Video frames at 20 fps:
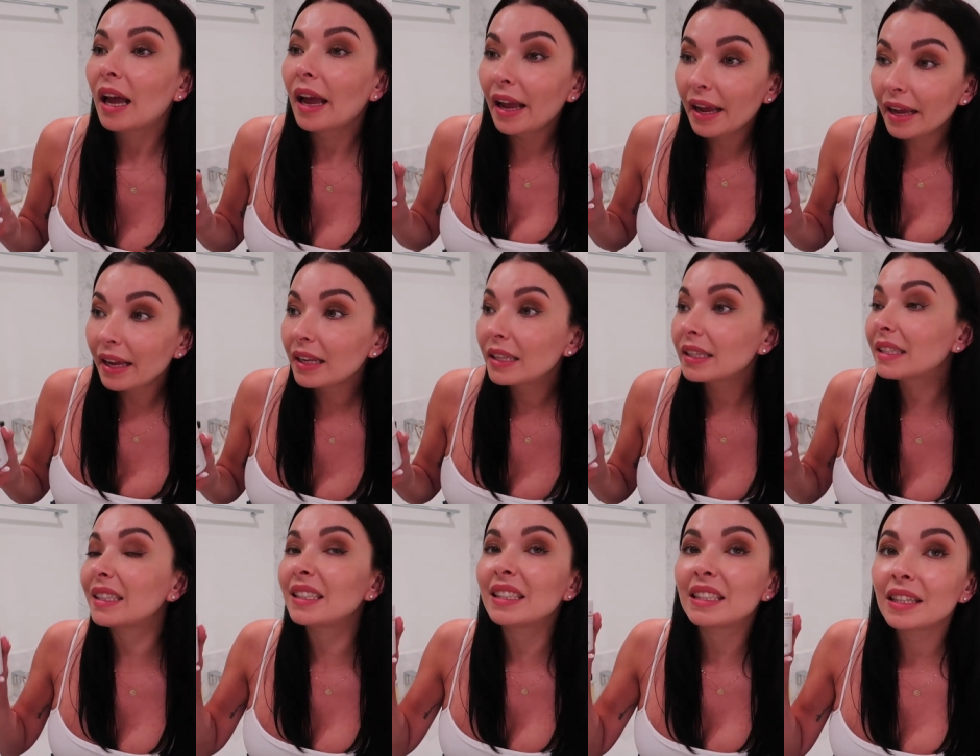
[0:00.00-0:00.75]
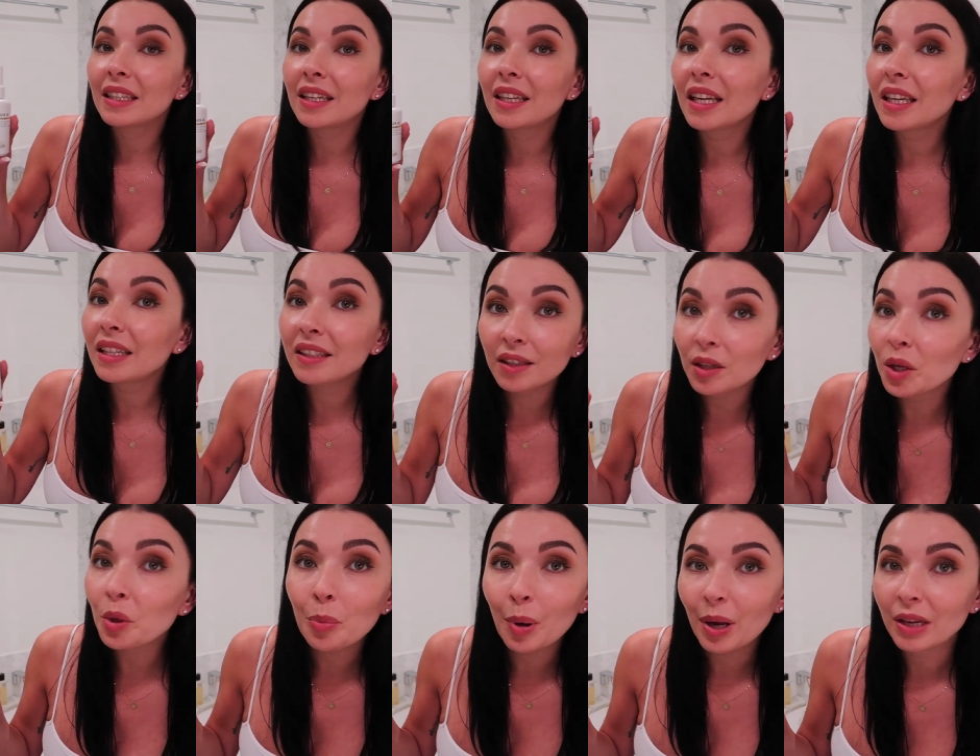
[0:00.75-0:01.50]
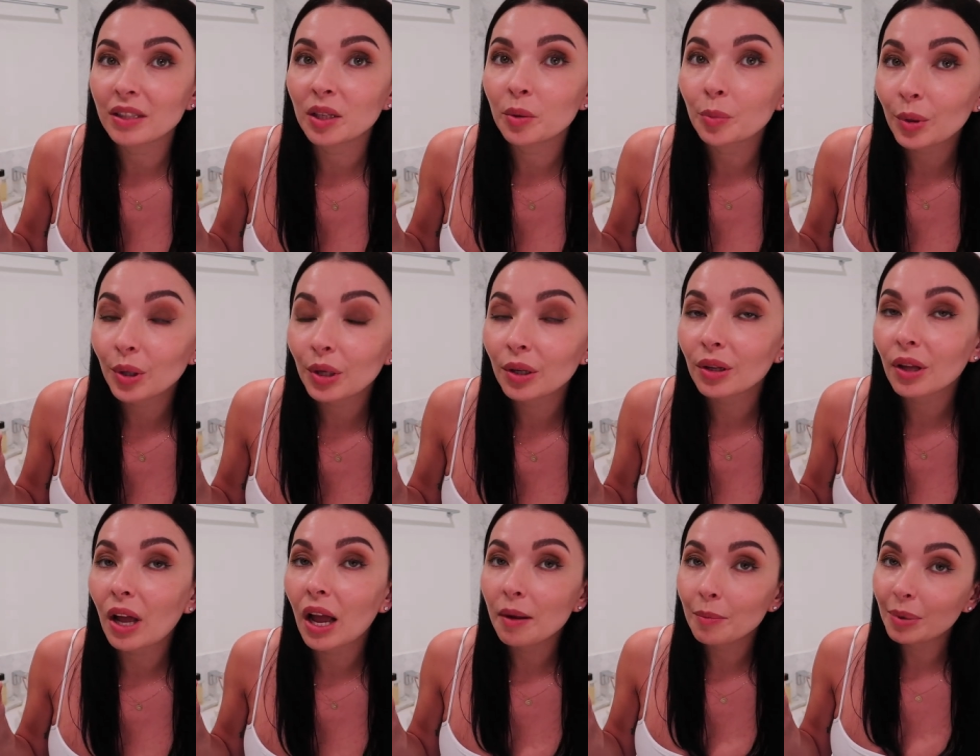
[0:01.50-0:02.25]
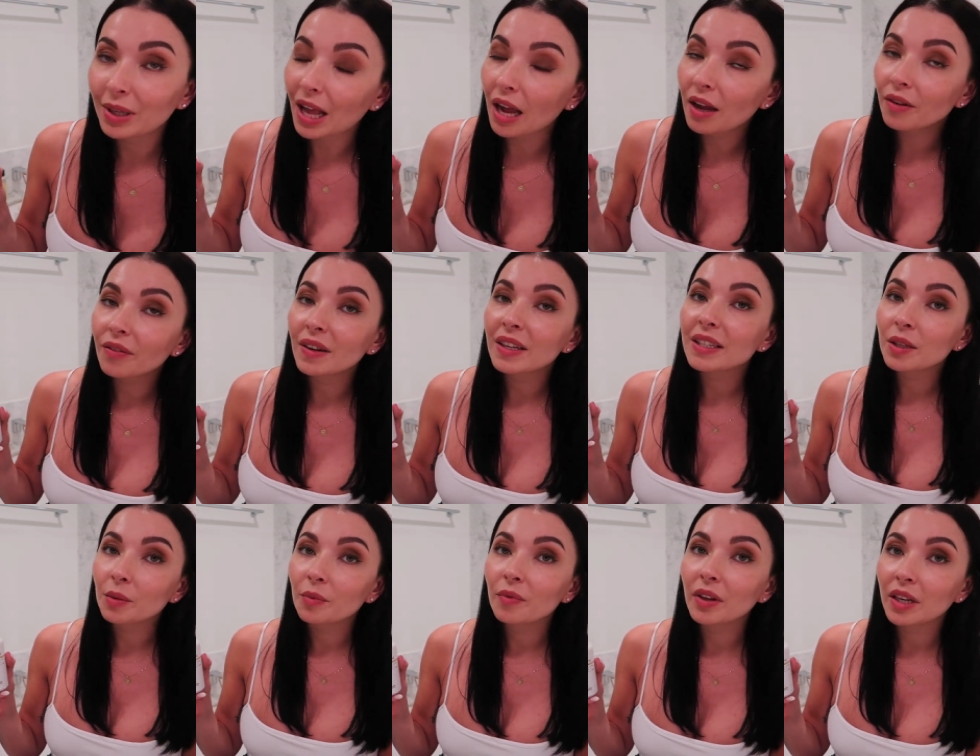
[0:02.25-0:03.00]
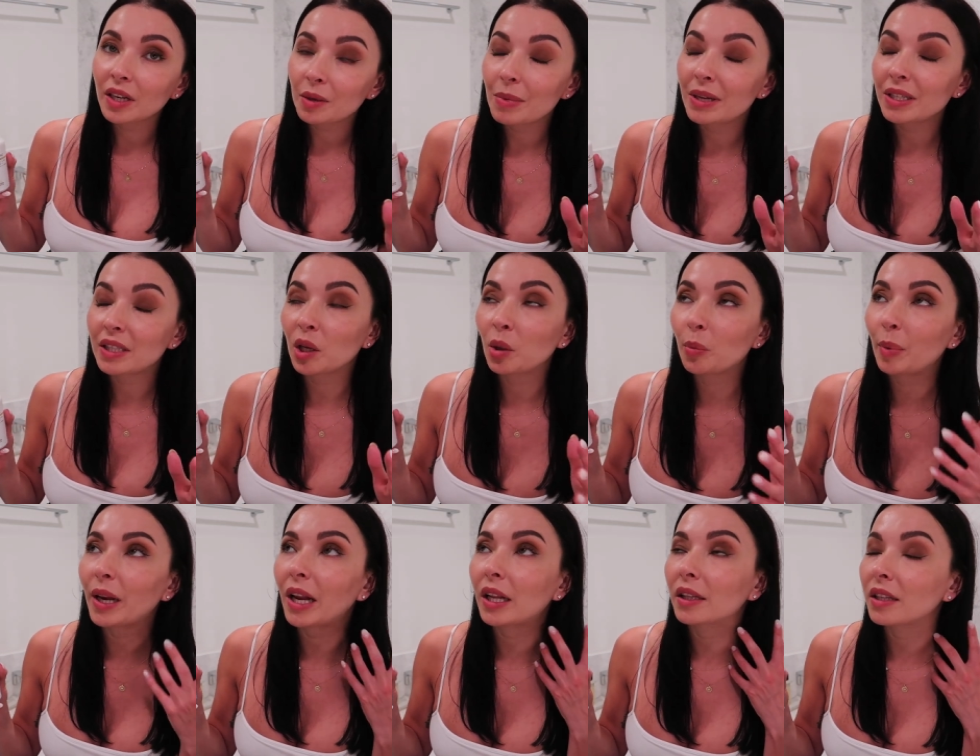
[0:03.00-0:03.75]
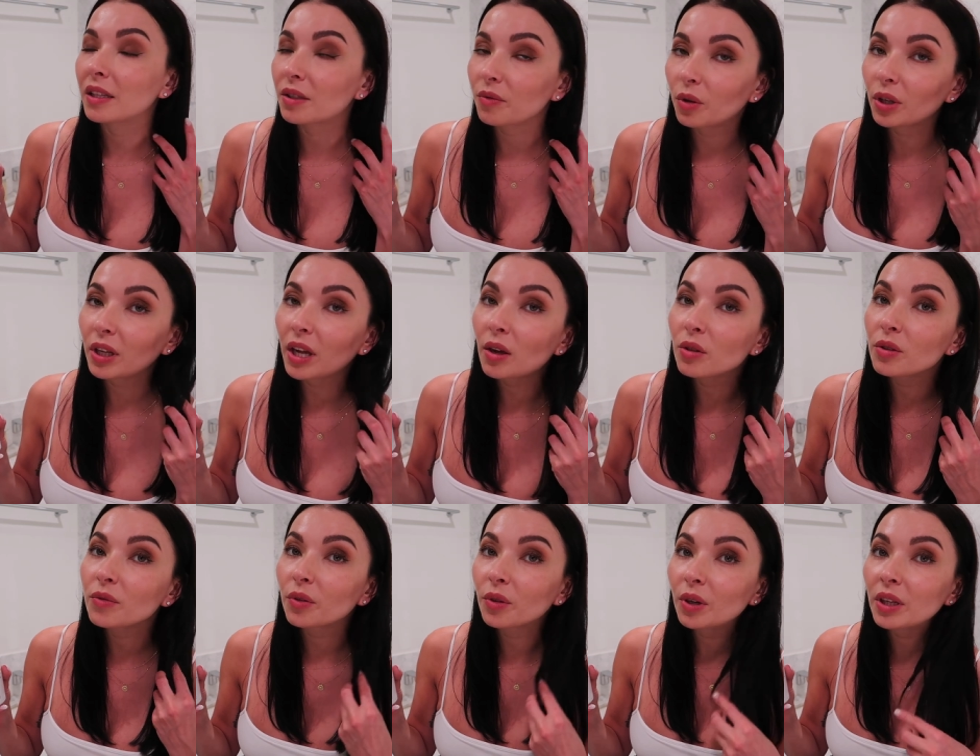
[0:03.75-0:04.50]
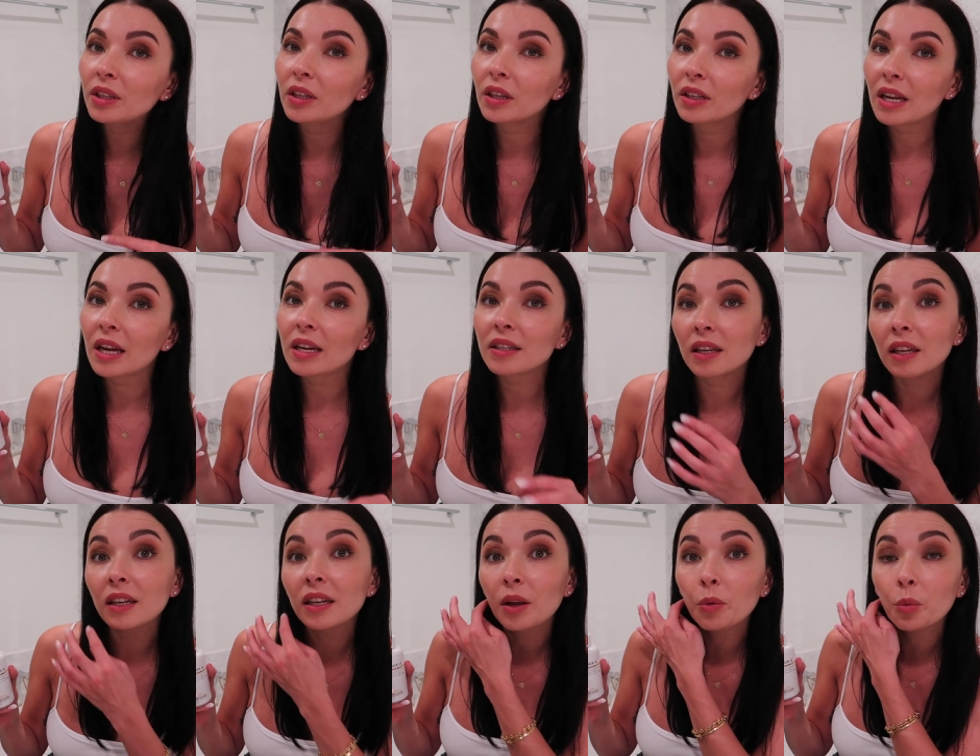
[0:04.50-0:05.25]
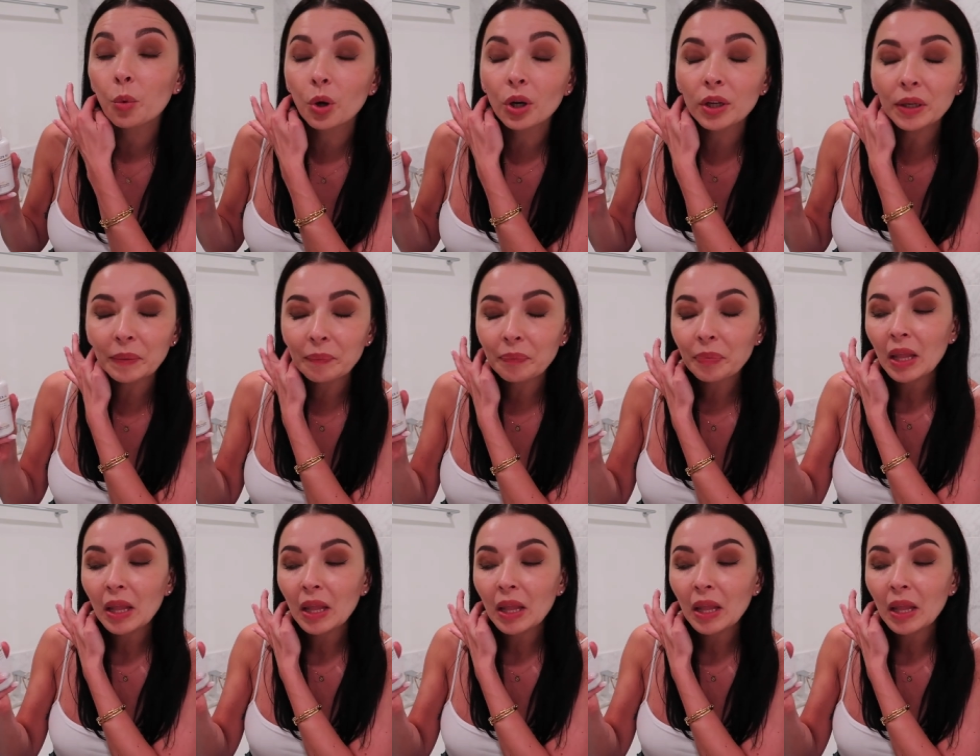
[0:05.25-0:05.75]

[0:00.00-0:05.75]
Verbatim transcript: And it's impossible. But I find some very amazing Pilates workouts for inner thighs and they work.